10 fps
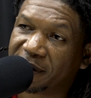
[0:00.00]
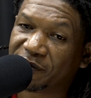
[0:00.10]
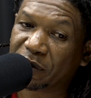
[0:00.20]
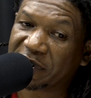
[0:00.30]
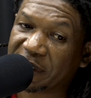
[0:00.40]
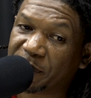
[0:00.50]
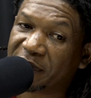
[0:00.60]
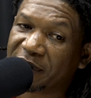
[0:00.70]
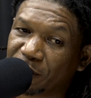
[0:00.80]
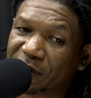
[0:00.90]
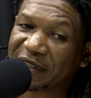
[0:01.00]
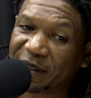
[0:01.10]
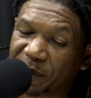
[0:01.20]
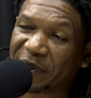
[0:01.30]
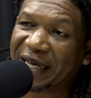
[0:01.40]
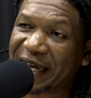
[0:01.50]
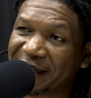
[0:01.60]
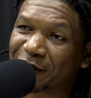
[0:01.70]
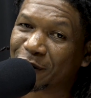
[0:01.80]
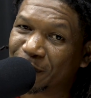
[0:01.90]
If you sleeping with your
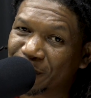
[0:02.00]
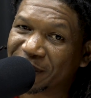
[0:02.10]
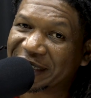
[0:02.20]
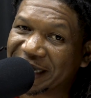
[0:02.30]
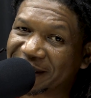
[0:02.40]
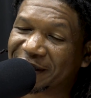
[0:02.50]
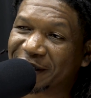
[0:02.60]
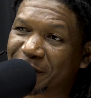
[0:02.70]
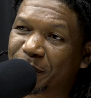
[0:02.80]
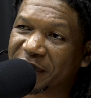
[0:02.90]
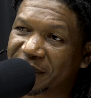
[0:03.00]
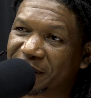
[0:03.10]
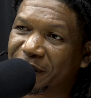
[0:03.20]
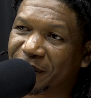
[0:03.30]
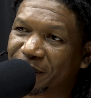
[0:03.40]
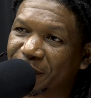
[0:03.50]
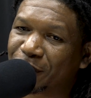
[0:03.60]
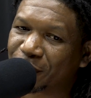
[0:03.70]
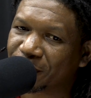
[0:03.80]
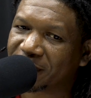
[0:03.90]
eyes closed next to this person, you
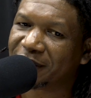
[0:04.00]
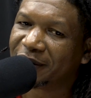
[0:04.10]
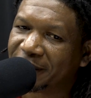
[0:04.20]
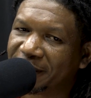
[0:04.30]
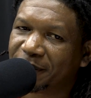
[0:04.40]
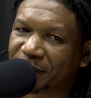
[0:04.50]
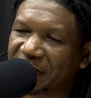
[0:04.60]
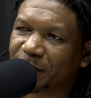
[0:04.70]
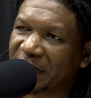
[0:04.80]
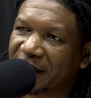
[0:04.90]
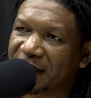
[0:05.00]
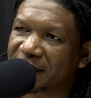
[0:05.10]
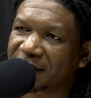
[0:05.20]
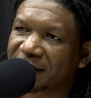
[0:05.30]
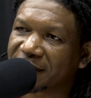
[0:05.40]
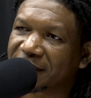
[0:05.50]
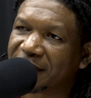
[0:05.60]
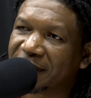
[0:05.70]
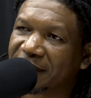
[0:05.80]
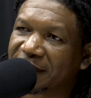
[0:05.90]
should just be honest.
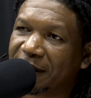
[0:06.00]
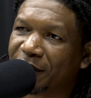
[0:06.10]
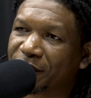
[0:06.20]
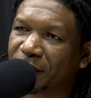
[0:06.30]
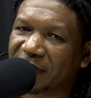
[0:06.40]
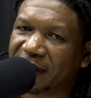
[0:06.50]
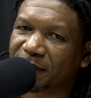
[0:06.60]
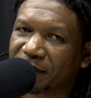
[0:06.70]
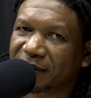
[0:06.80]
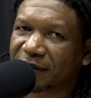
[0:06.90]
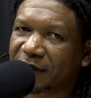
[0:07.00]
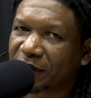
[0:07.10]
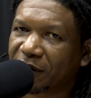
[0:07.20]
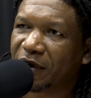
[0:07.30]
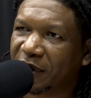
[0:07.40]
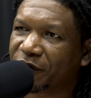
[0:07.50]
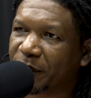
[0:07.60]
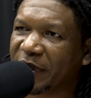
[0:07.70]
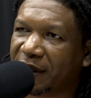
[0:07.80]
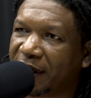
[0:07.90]
They love you, then they're gonna love you being